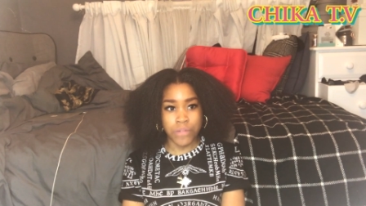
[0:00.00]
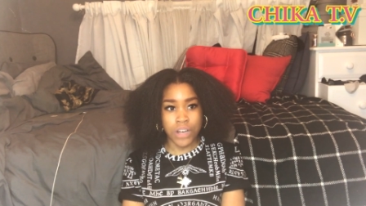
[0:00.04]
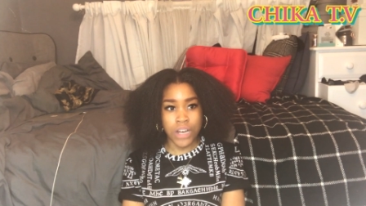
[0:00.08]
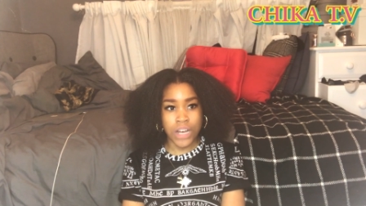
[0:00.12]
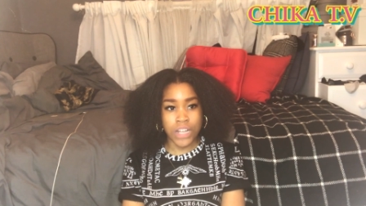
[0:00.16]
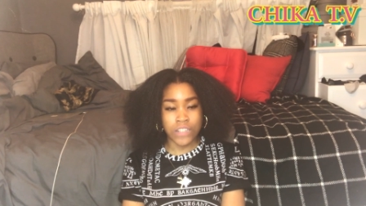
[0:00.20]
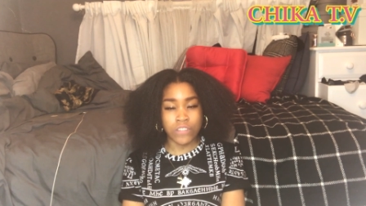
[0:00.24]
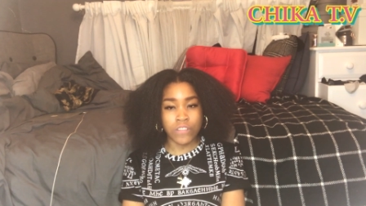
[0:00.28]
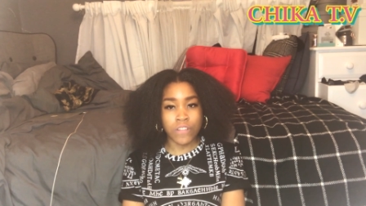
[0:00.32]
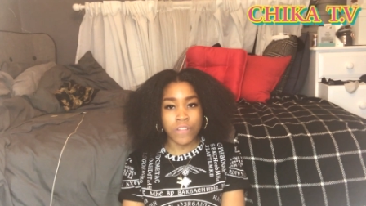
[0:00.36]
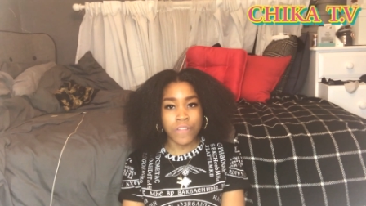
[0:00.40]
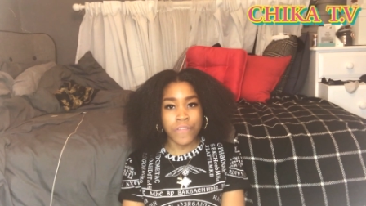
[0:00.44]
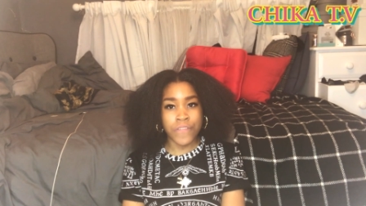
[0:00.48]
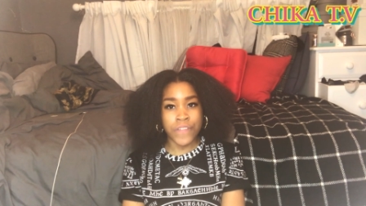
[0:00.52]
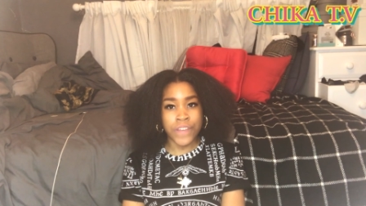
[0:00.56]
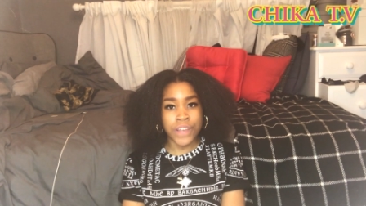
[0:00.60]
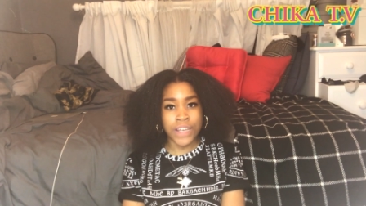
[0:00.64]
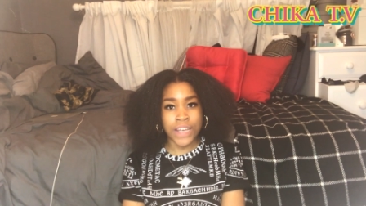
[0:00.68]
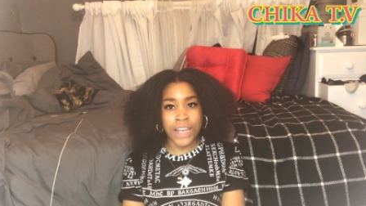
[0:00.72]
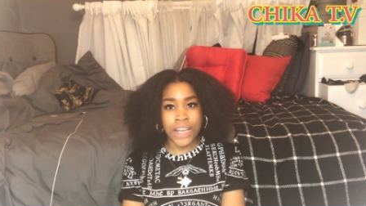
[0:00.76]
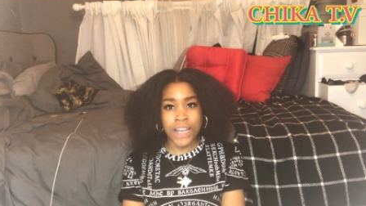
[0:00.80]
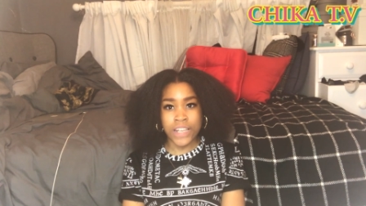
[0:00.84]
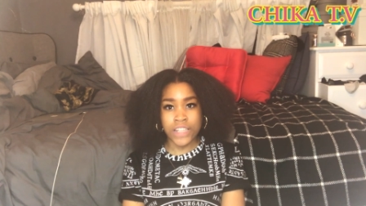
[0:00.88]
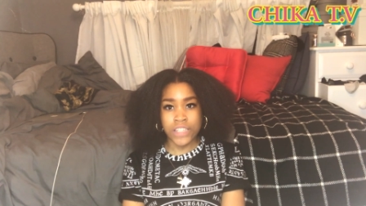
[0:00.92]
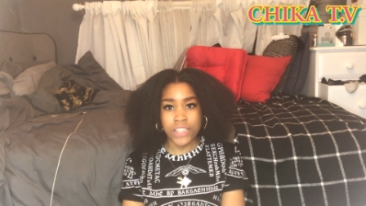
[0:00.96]
I don't think
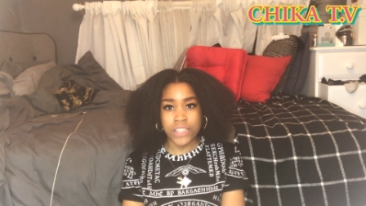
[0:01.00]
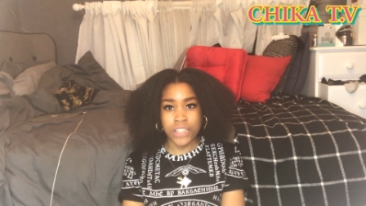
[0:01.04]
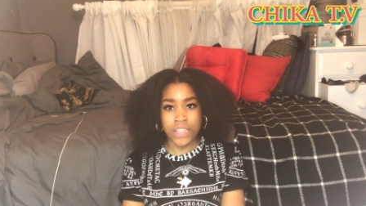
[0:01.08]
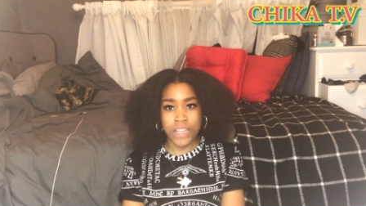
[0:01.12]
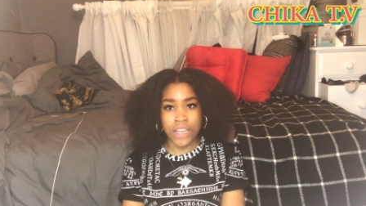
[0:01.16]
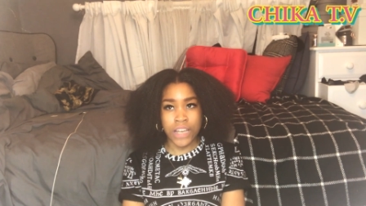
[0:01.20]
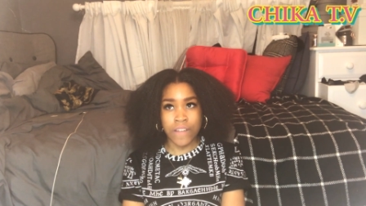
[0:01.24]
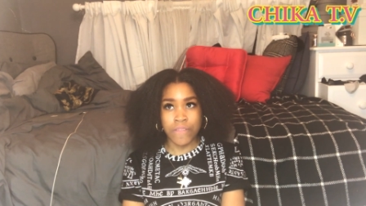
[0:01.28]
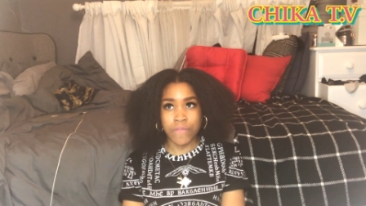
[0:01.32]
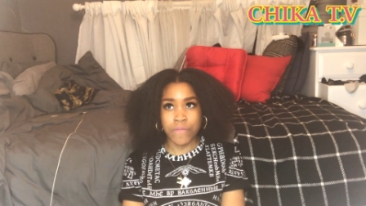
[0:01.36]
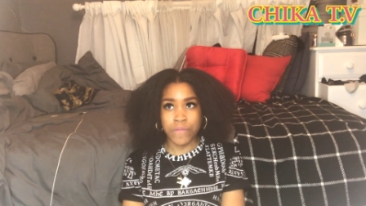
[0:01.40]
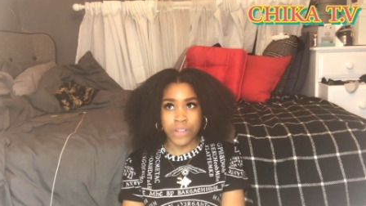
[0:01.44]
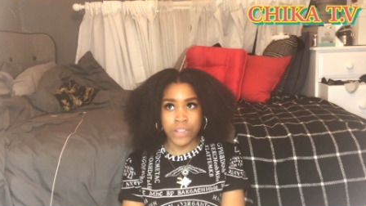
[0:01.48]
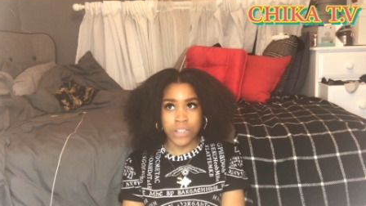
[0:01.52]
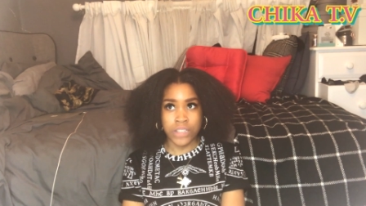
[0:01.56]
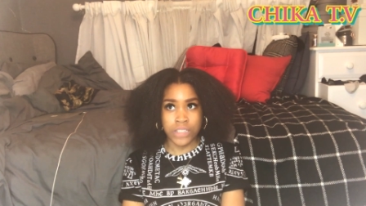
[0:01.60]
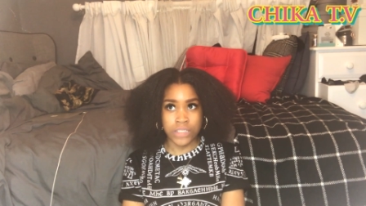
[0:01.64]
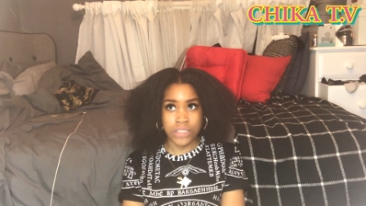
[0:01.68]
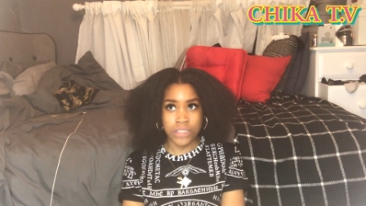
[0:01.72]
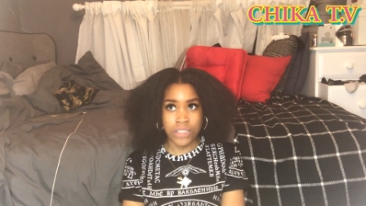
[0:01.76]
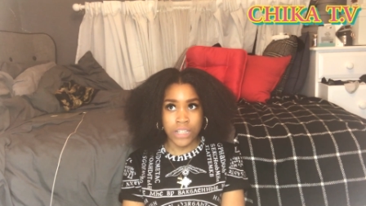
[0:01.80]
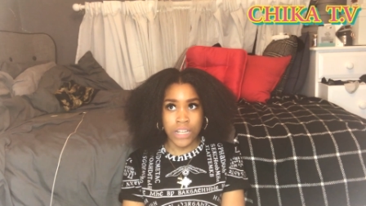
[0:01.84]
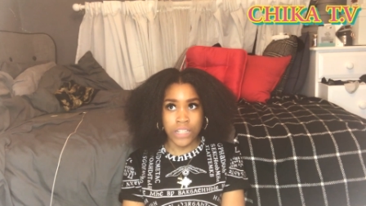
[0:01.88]
I actually have one.